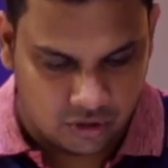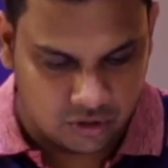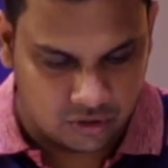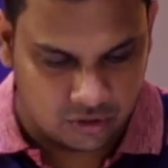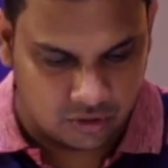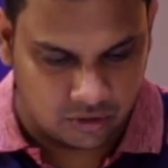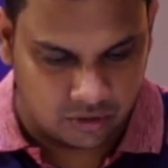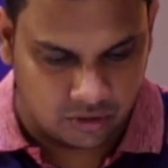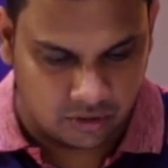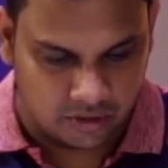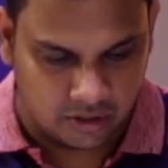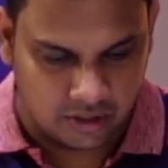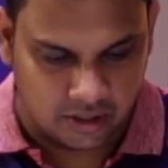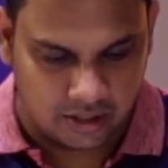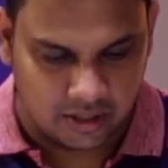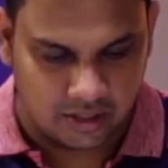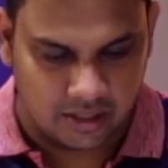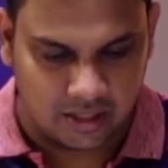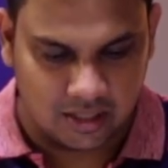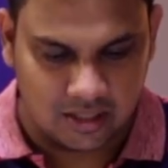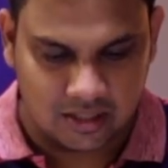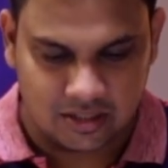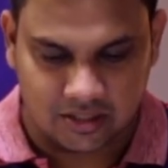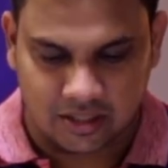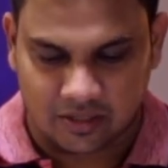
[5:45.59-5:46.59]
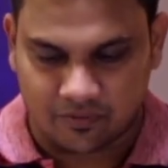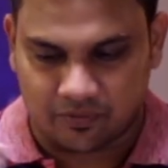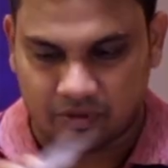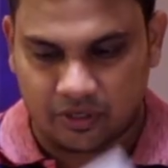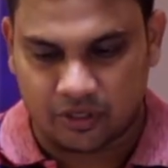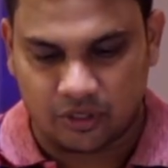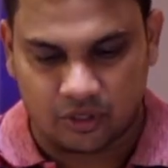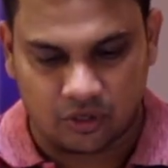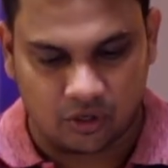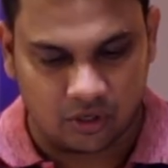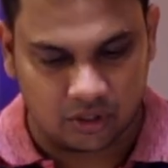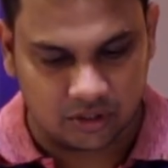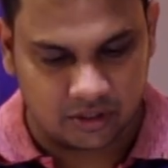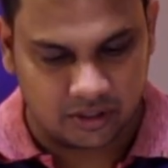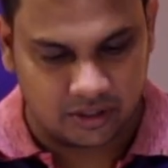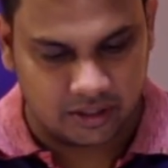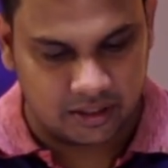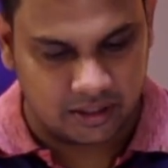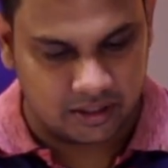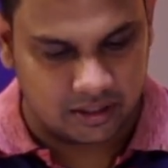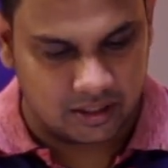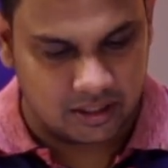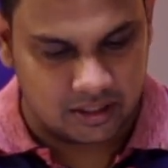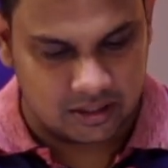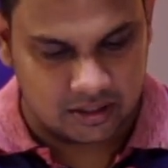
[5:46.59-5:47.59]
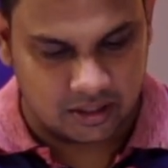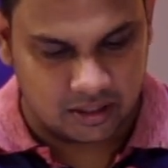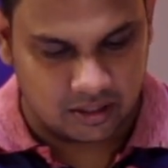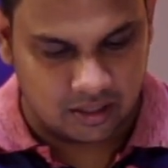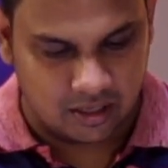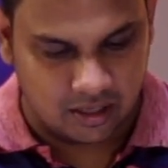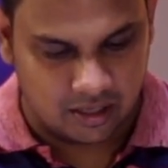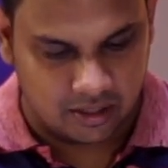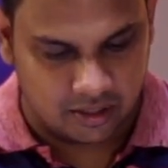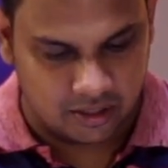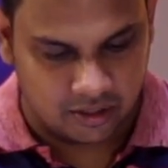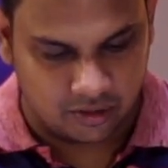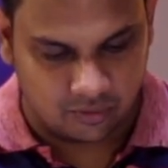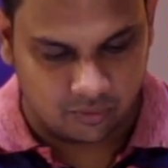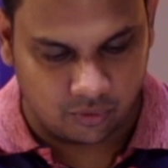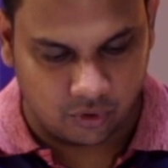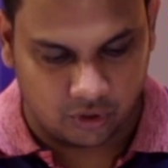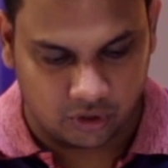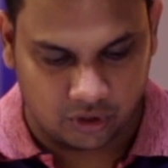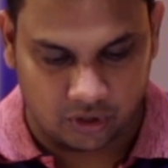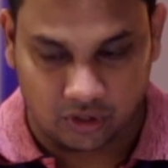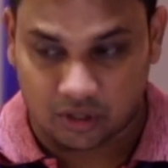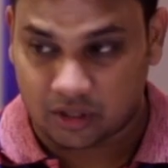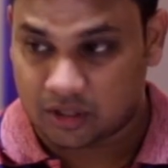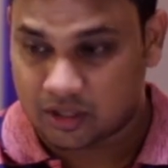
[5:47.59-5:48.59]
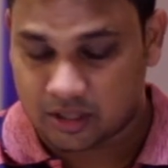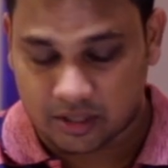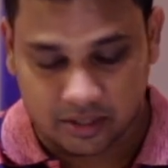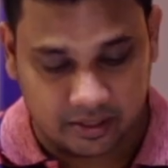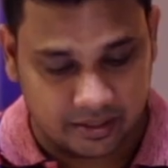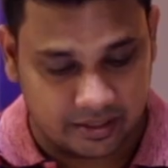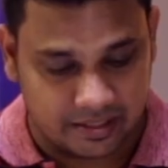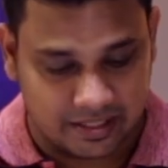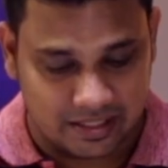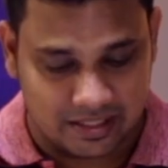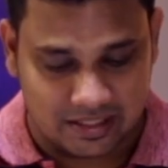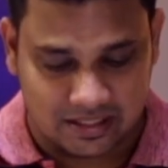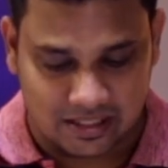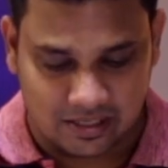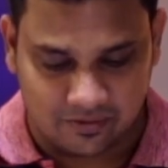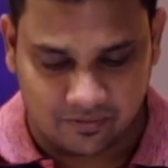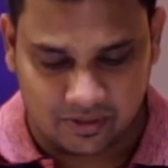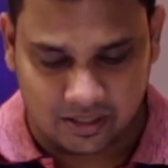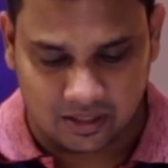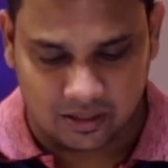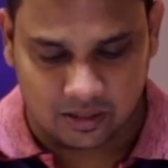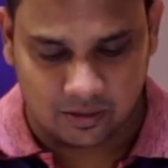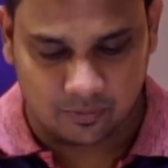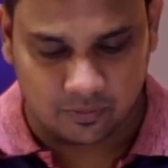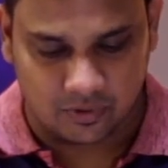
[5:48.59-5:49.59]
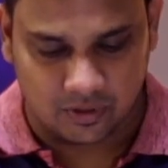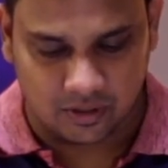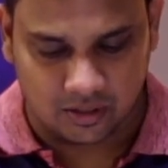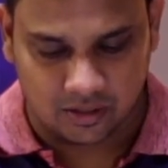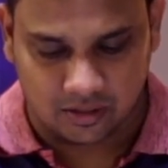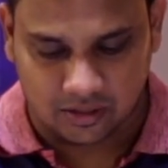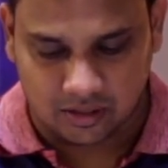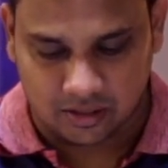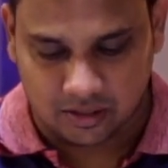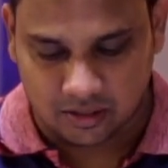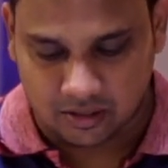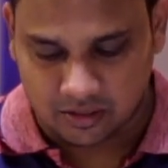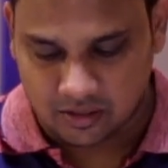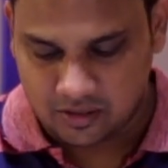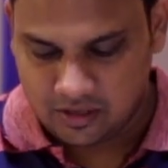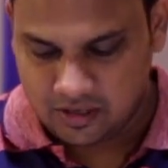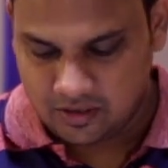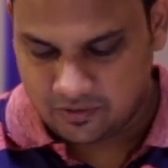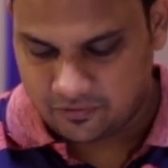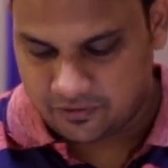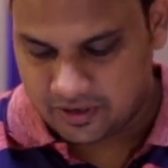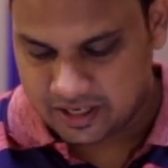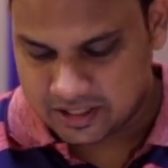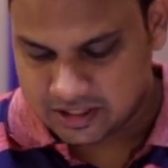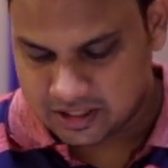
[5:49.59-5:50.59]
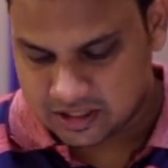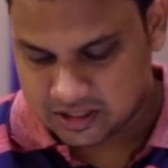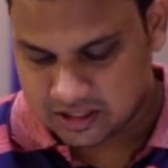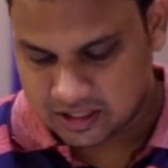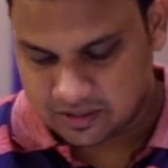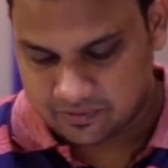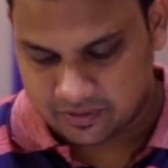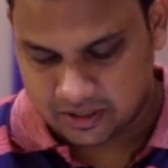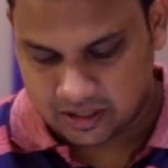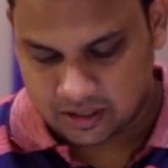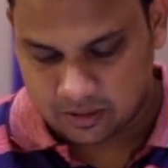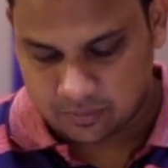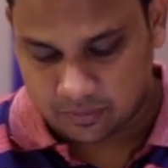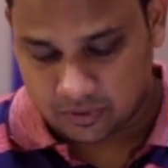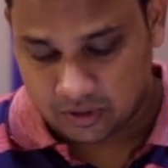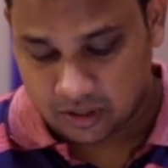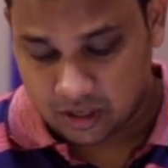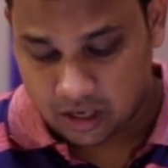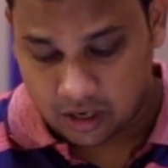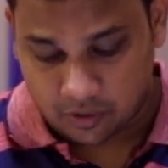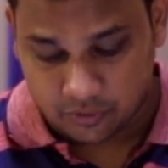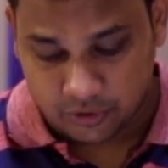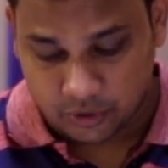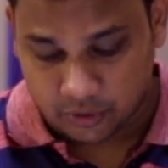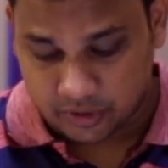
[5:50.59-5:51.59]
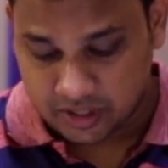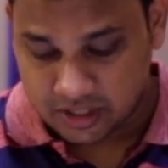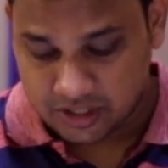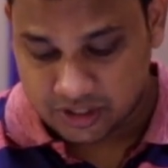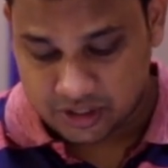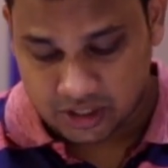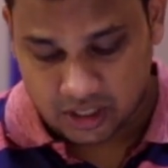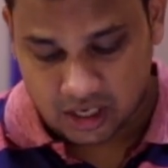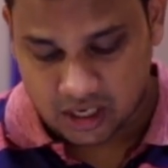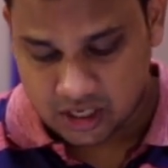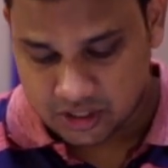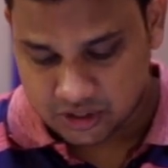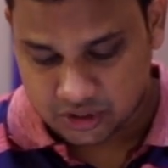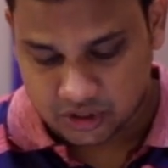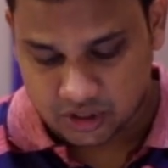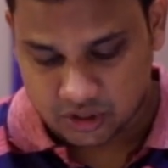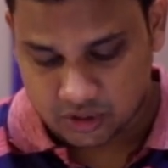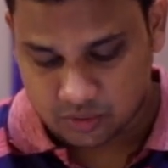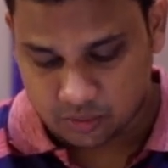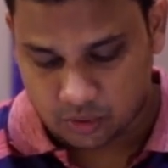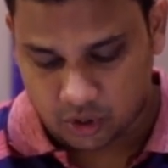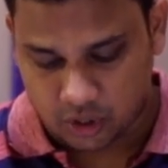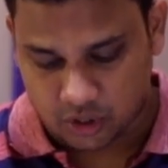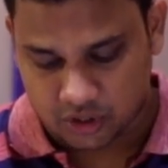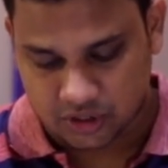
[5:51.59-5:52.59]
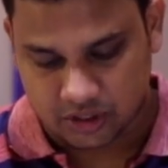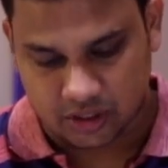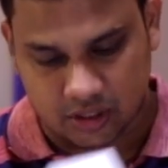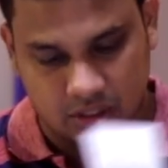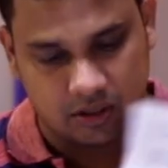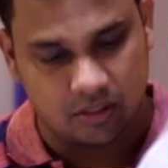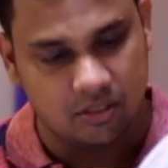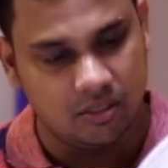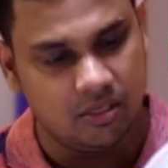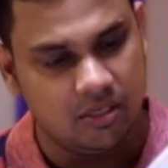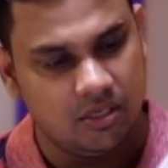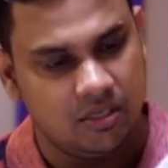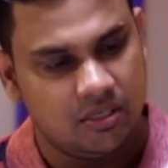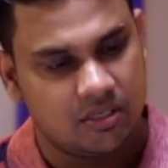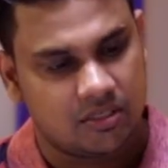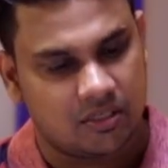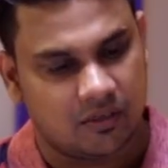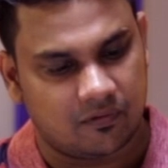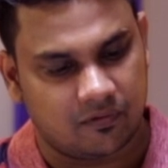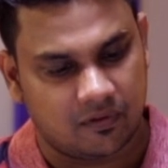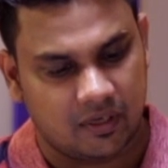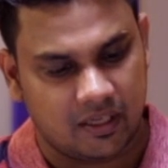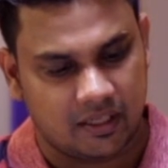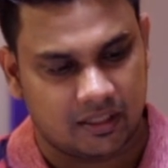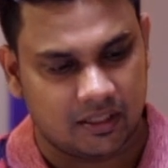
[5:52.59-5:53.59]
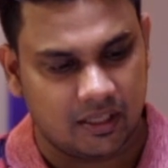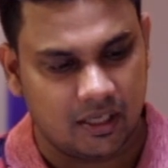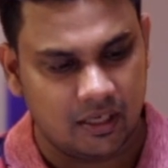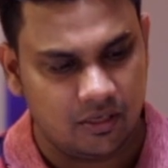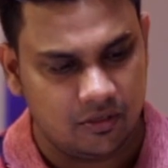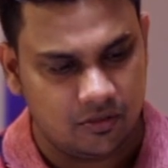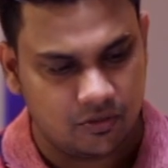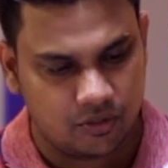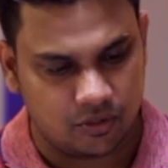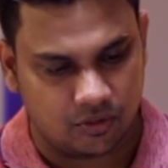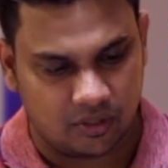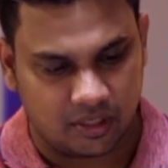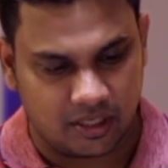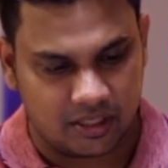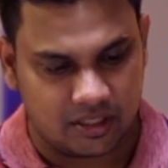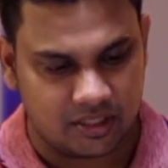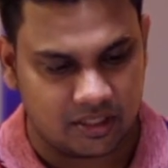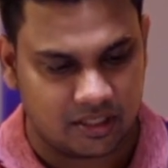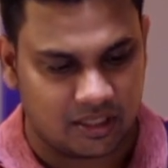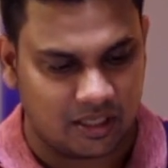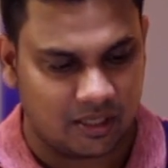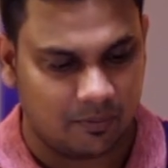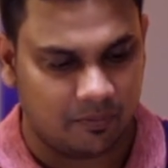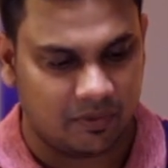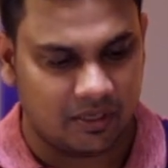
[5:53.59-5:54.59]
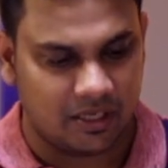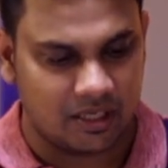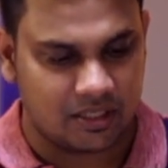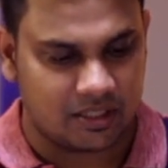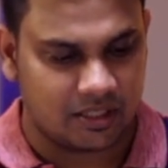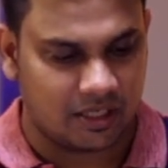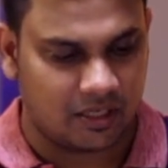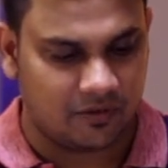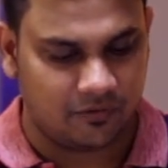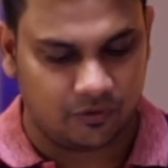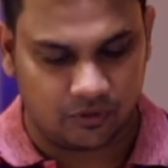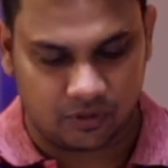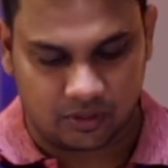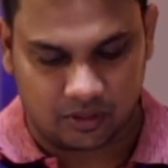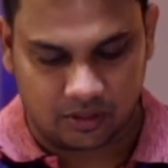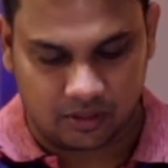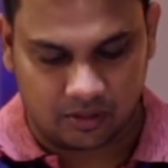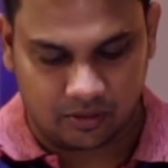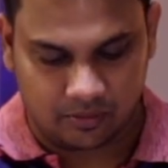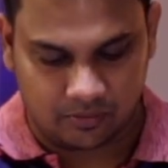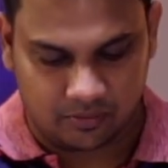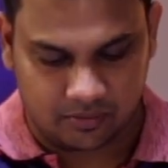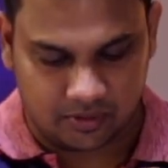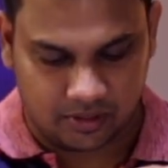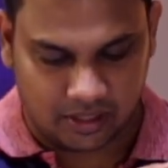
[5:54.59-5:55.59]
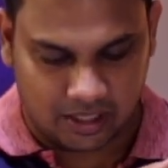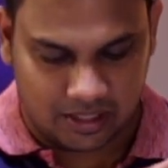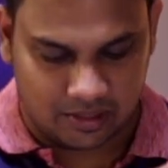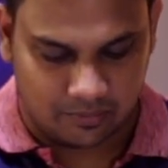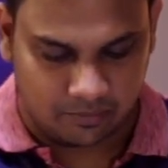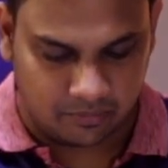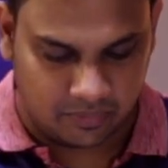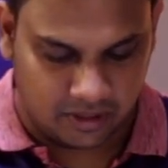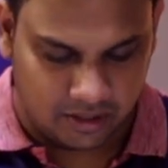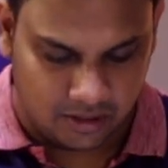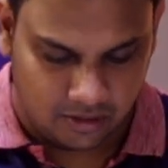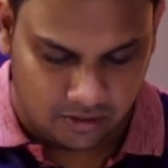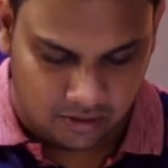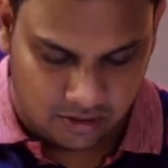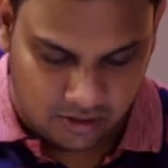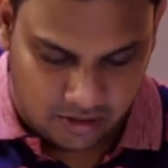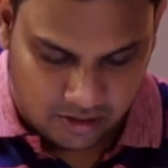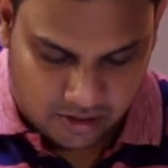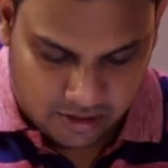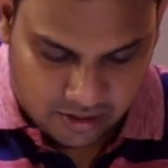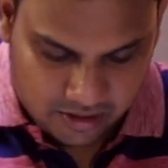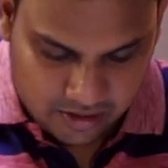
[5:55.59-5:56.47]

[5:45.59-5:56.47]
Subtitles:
So it has given you all the details regarding what are the keys available, the faces available, how you can charge this watch and stuff like that. So let's keep it aside for the time being.